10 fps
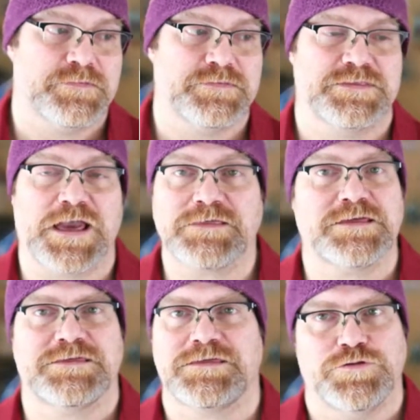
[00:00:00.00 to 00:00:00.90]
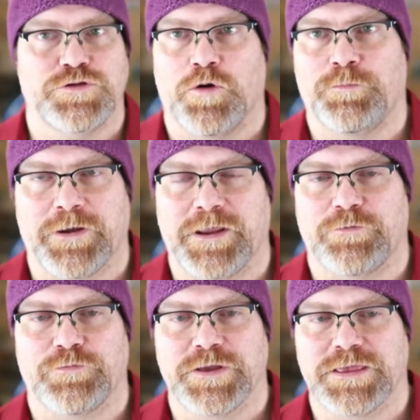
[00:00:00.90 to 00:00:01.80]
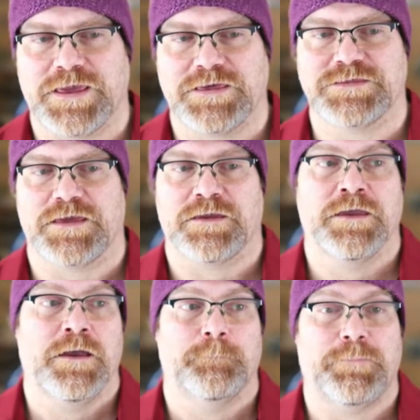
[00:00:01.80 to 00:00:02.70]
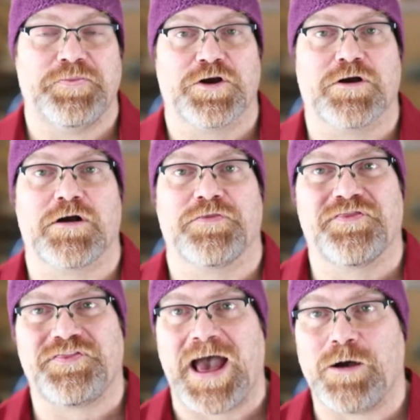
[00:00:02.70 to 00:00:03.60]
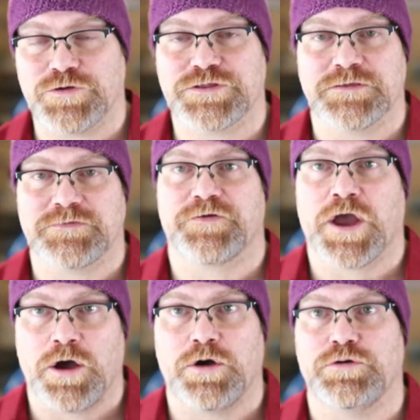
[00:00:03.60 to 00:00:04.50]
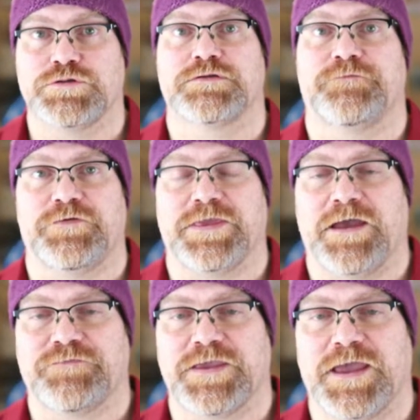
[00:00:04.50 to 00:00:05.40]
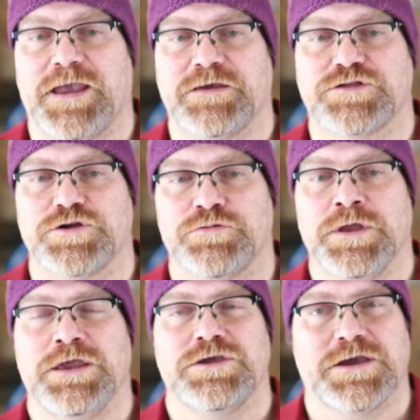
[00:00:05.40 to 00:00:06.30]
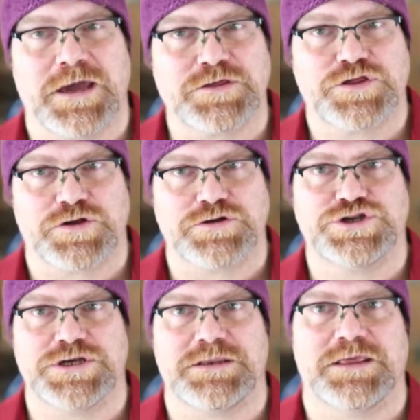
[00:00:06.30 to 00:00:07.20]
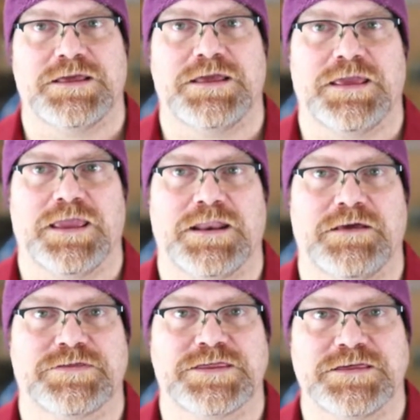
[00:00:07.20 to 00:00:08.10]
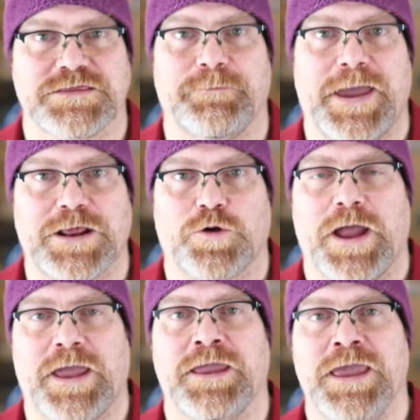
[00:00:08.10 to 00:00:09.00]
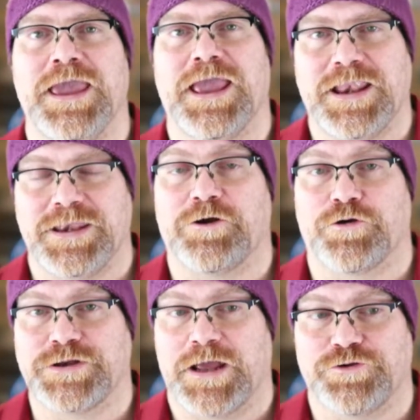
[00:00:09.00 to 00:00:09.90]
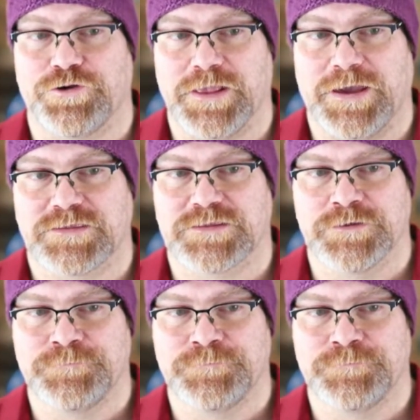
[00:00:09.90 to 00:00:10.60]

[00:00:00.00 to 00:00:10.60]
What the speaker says: Dozens, no brainer, really easy. But there are thousands of codes for the FDA, so you got to search it in a systematic way and narrow down your list.